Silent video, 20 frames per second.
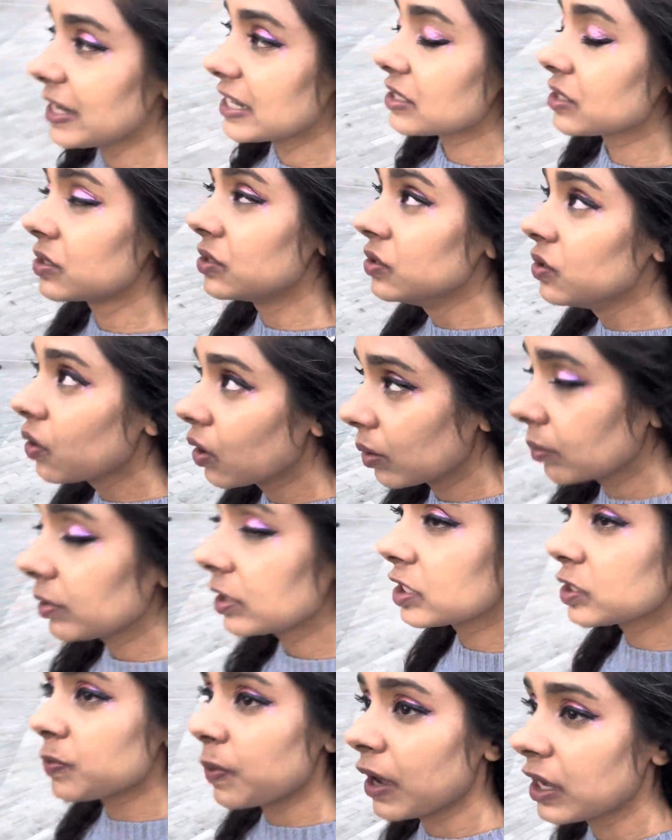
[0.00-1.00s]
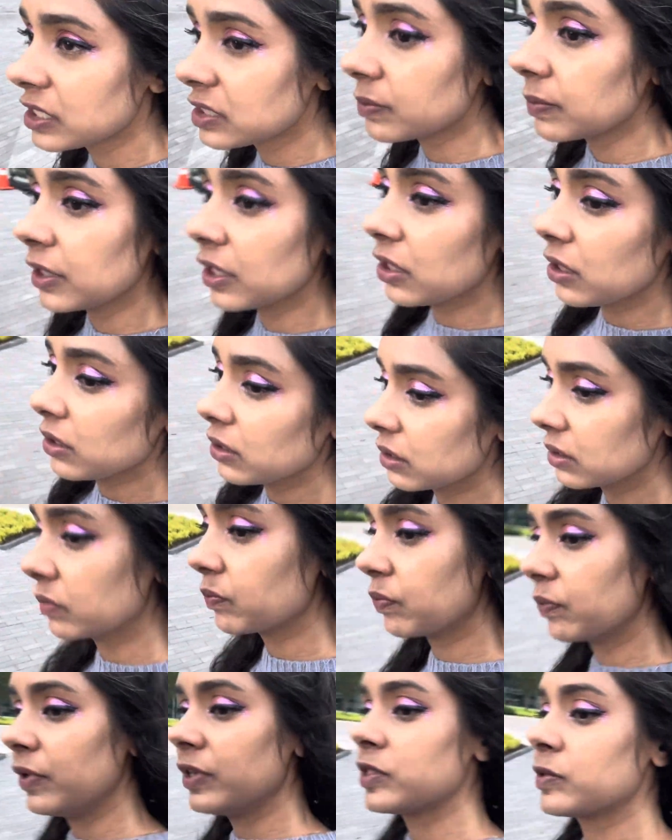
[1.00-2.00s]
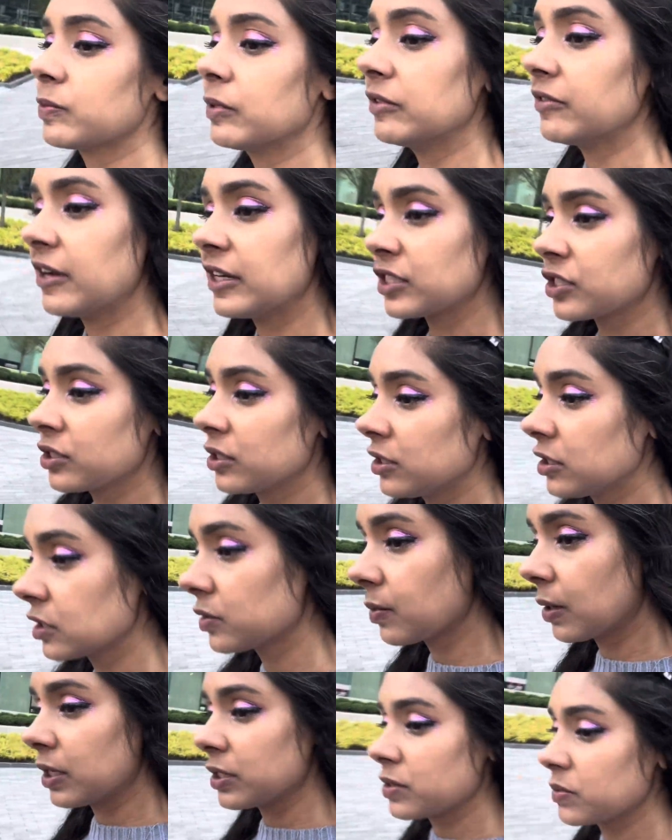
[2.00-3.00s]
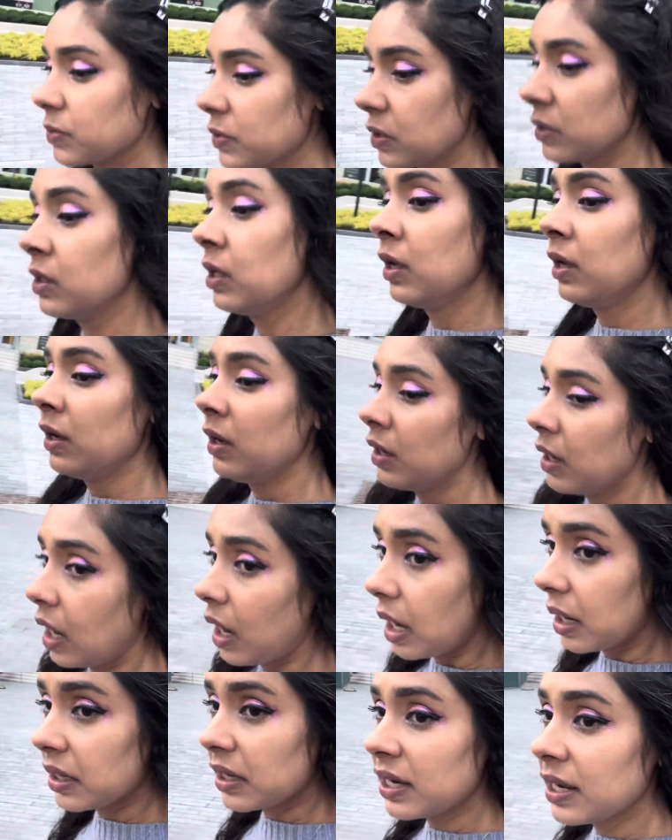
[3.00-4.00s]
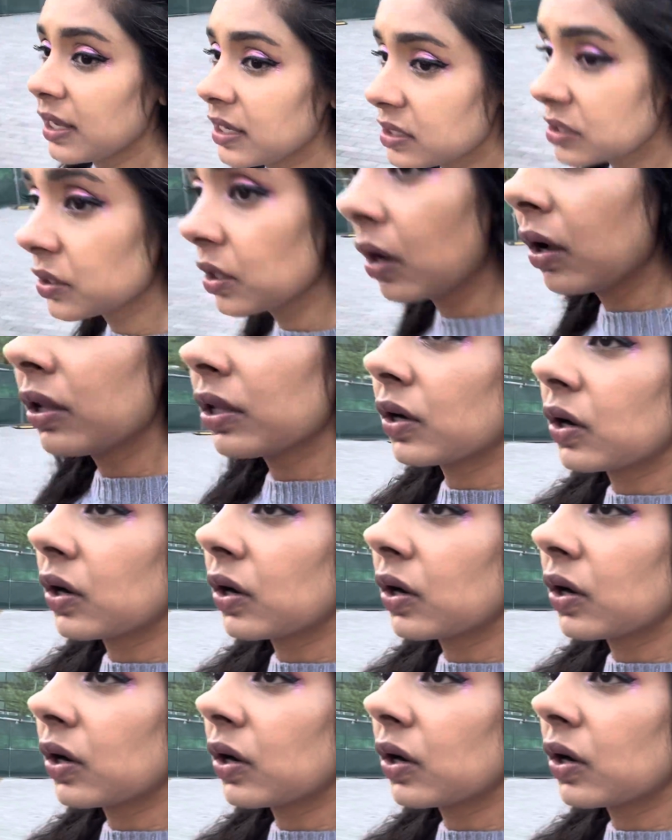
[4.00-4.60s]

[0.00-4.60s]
as normal as possible and as professional as possible. I'm gonna answer all the